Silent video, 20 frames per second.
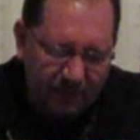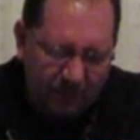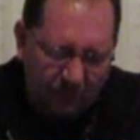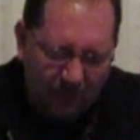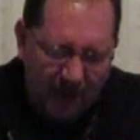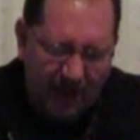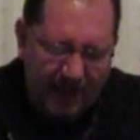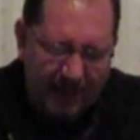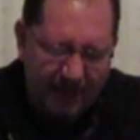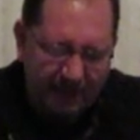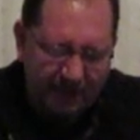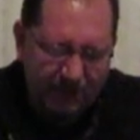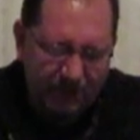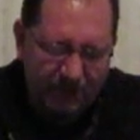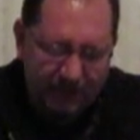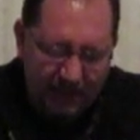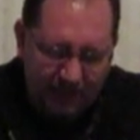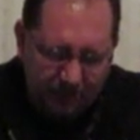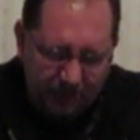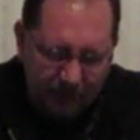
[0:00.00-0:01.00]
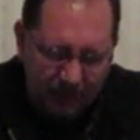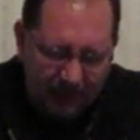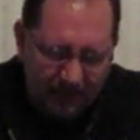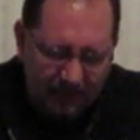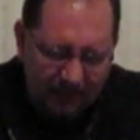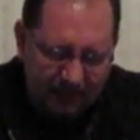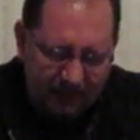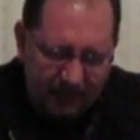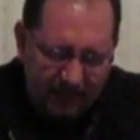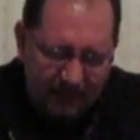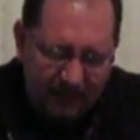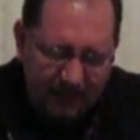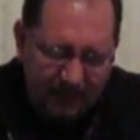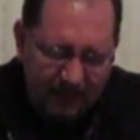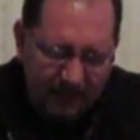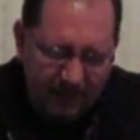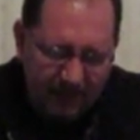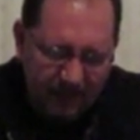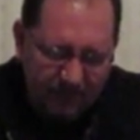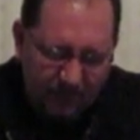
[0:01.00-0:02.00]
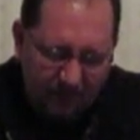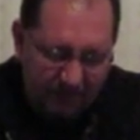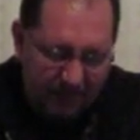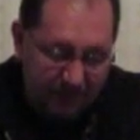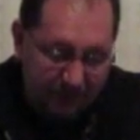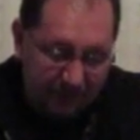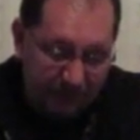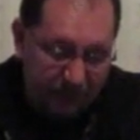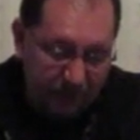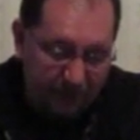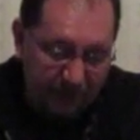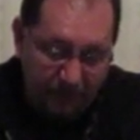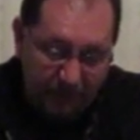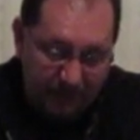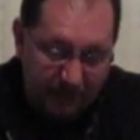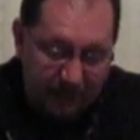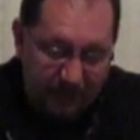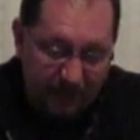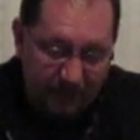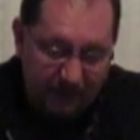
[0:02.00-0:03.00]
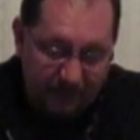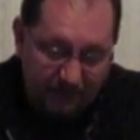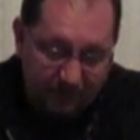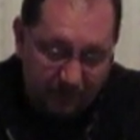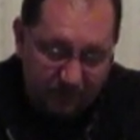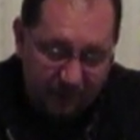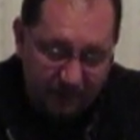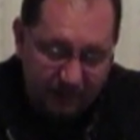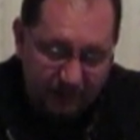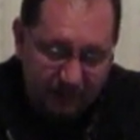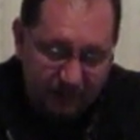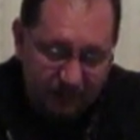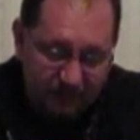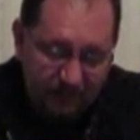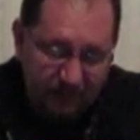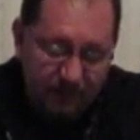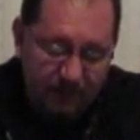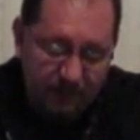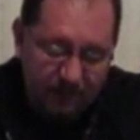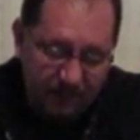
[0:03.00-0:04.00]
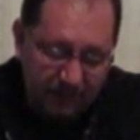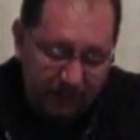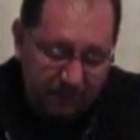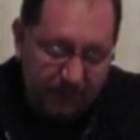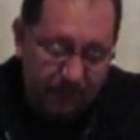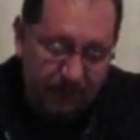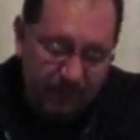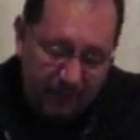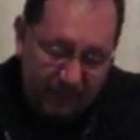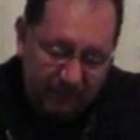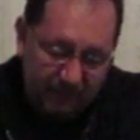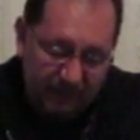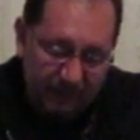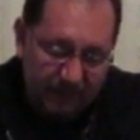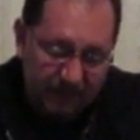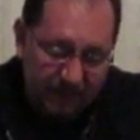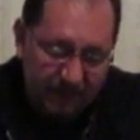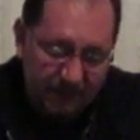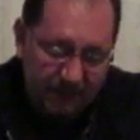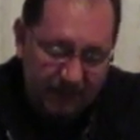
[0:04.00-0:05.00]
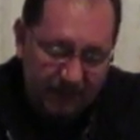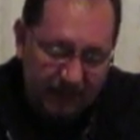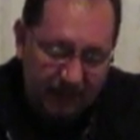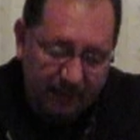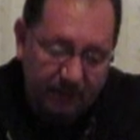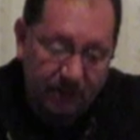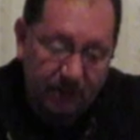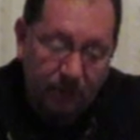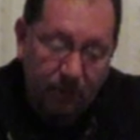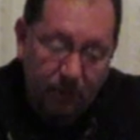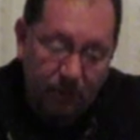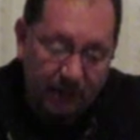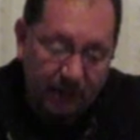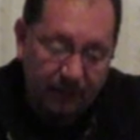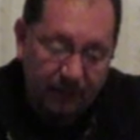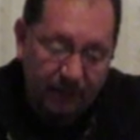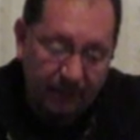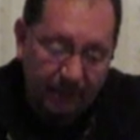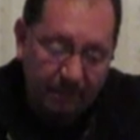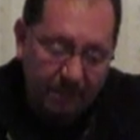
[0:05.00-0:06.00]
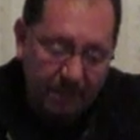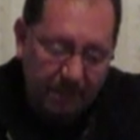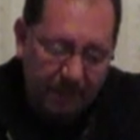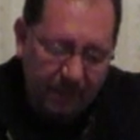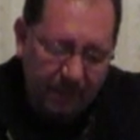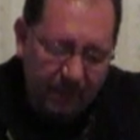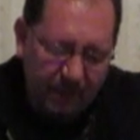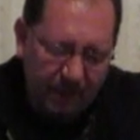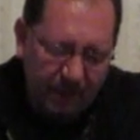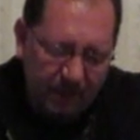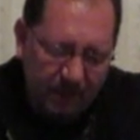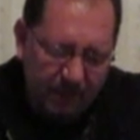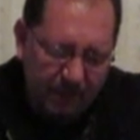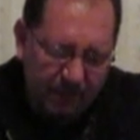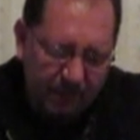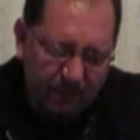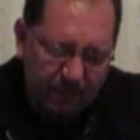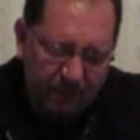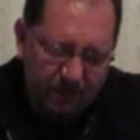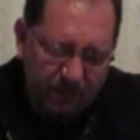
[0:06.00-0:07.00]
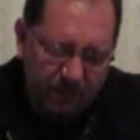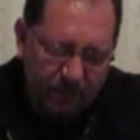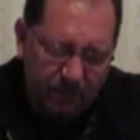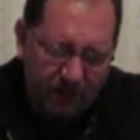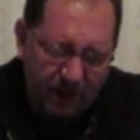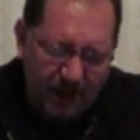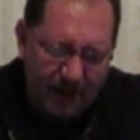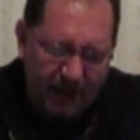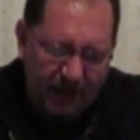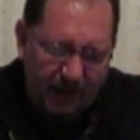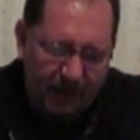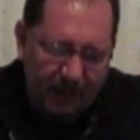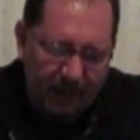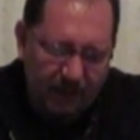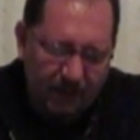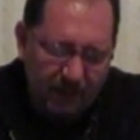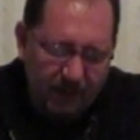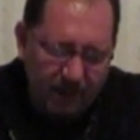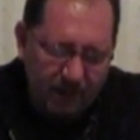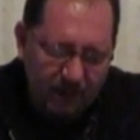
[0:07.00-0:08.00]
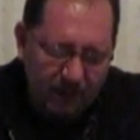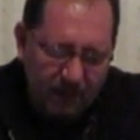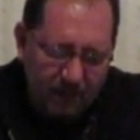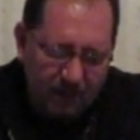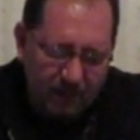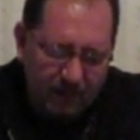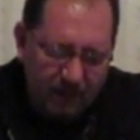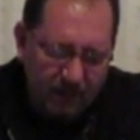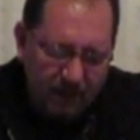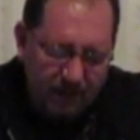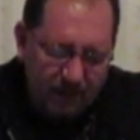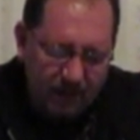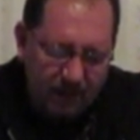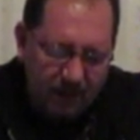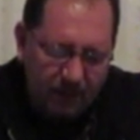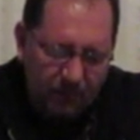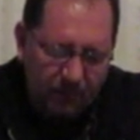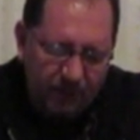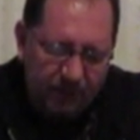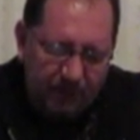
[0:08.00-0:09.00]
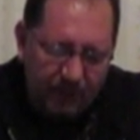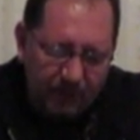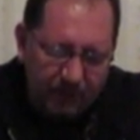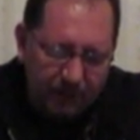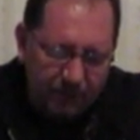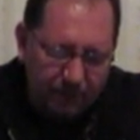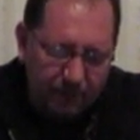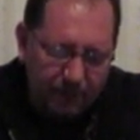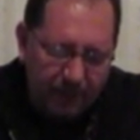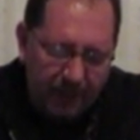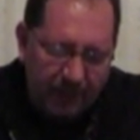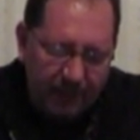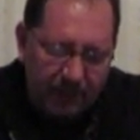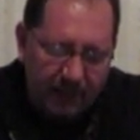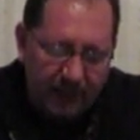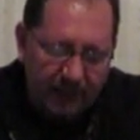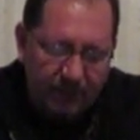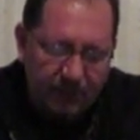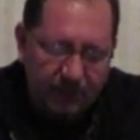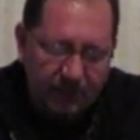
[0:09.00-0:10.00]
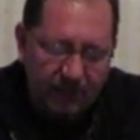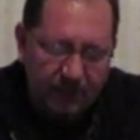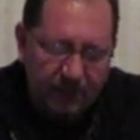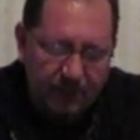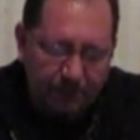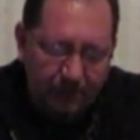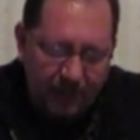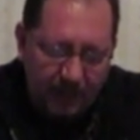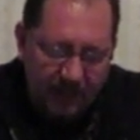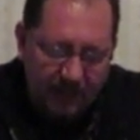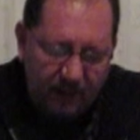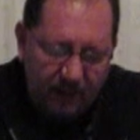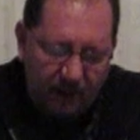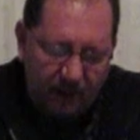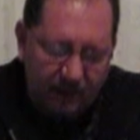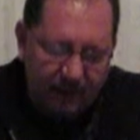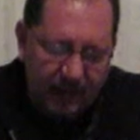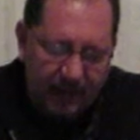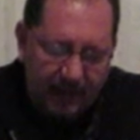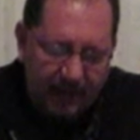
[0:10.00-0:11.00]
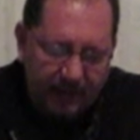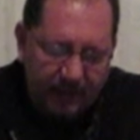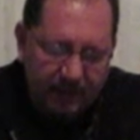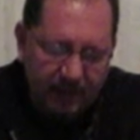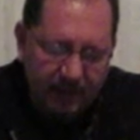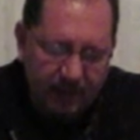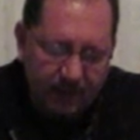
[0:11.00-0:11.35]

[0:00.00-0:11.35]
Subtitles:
why? You're separating, like what people do before they get a divorce?" "That'd be right," Dad said quietly. "But why?" "Well, Jesus, Rebecca, I just explained all that."